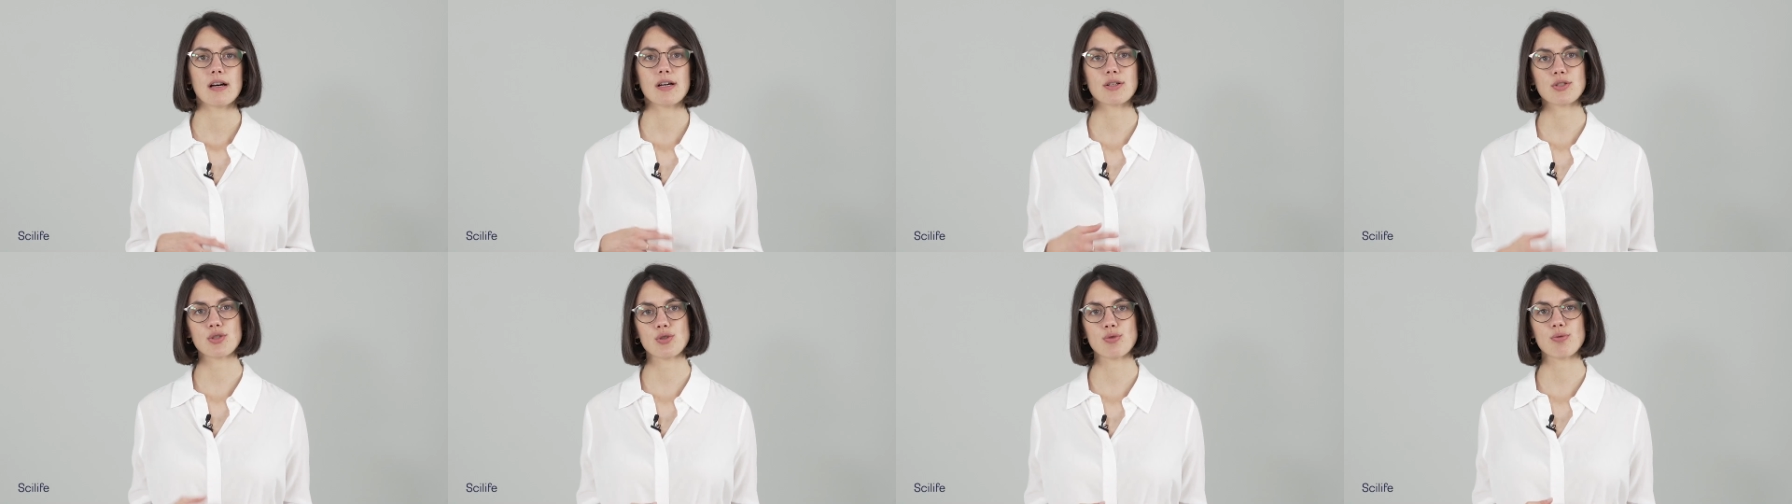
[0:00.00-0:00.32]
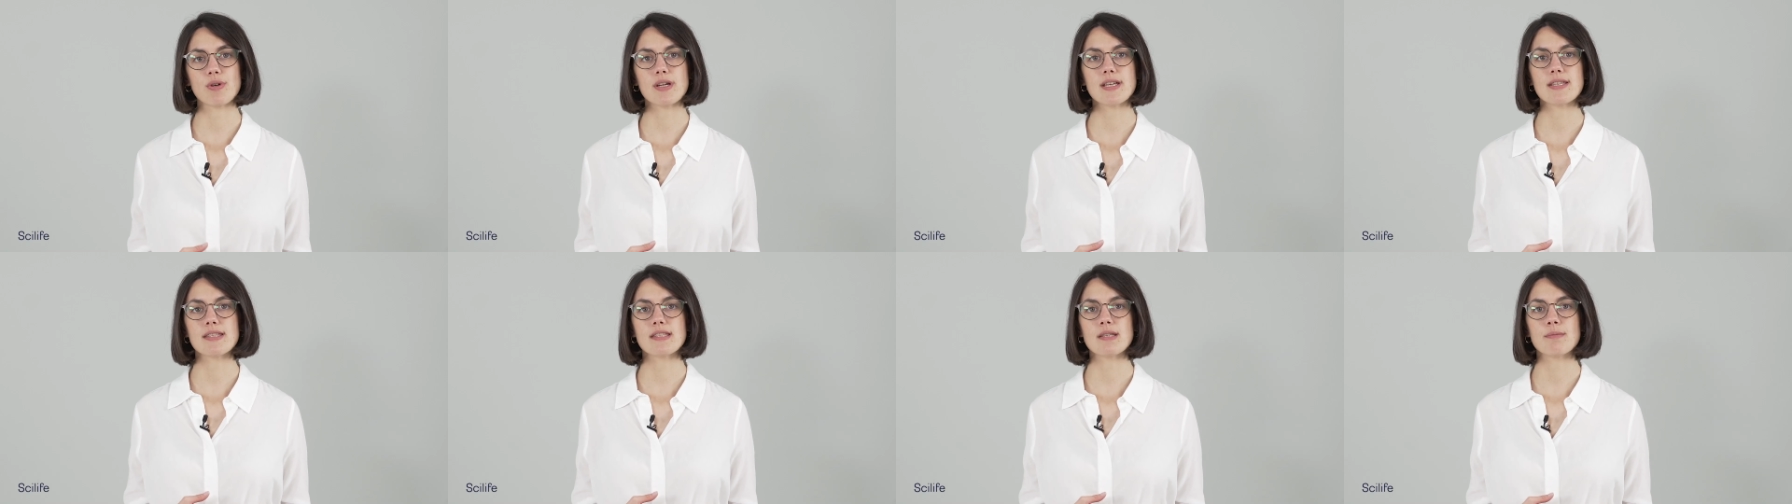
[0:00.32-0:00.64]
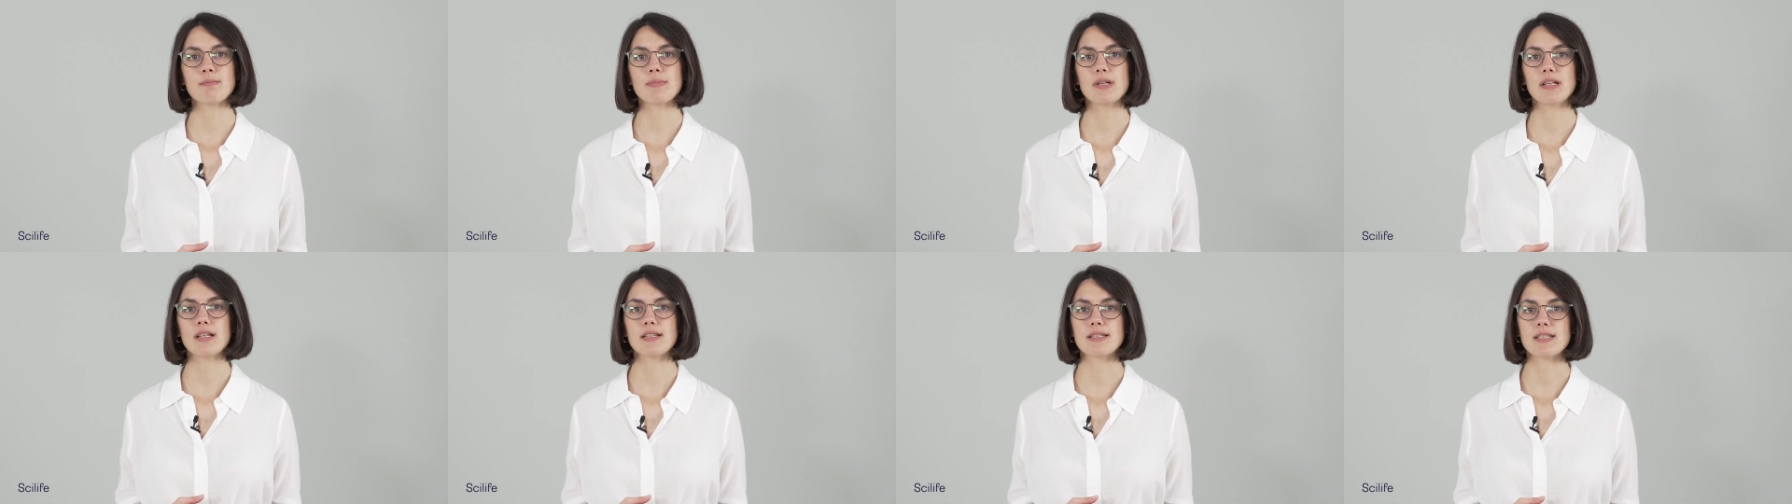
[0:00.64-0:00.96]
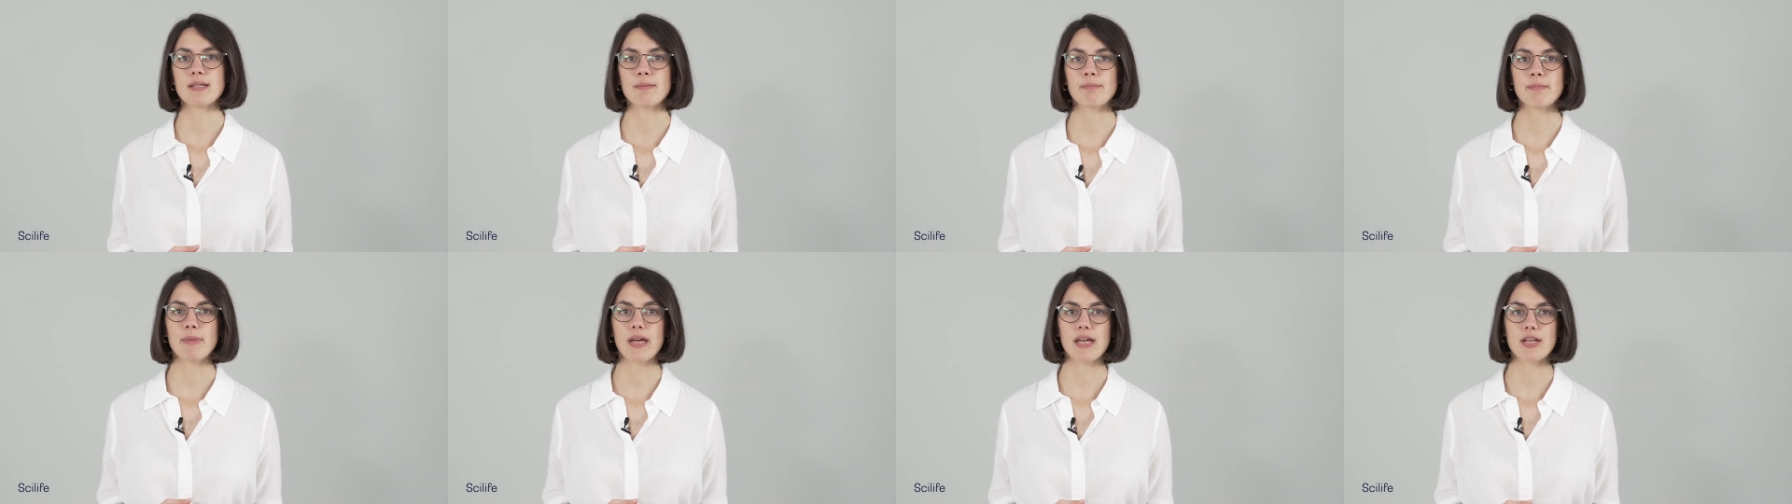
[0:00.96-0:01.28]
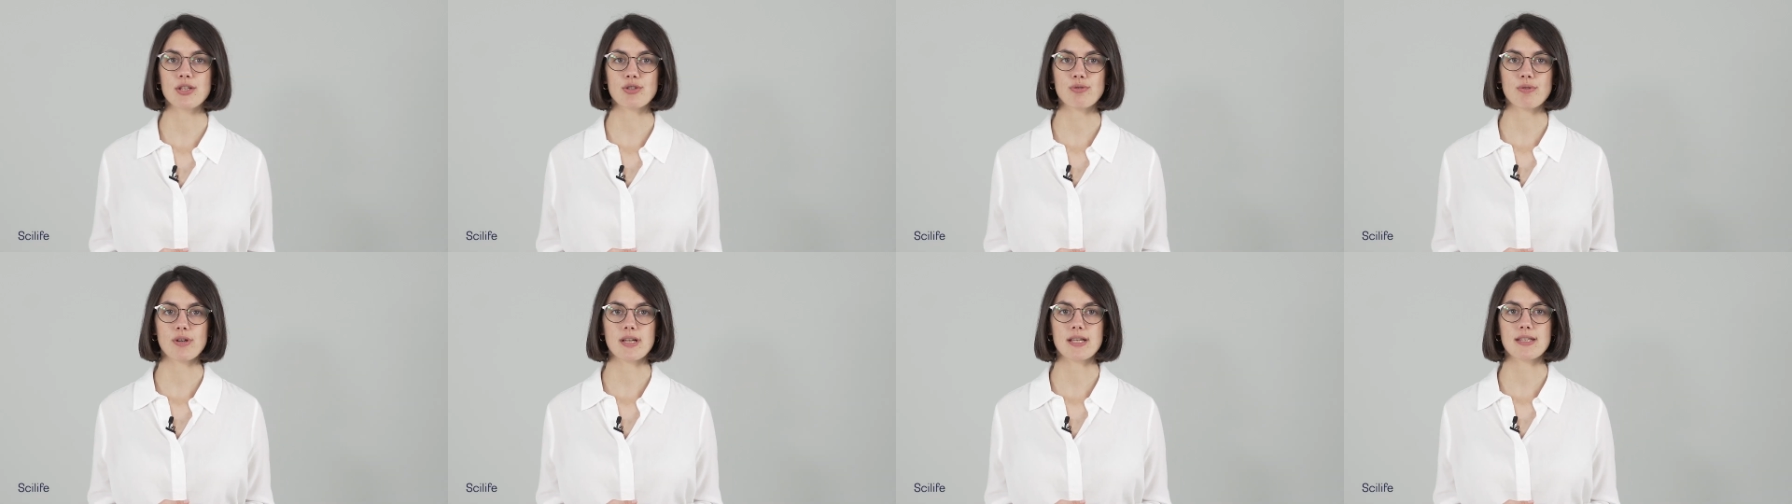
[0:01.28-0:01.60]
A traceability
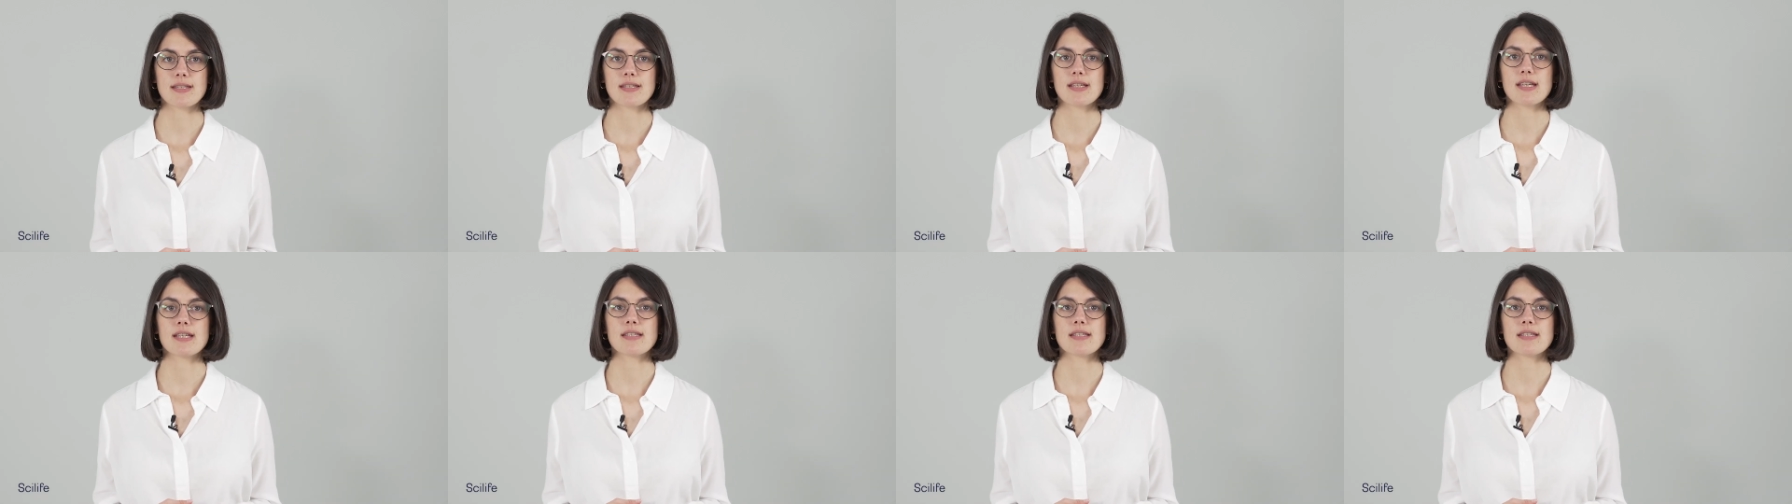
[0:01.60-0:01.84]
matrix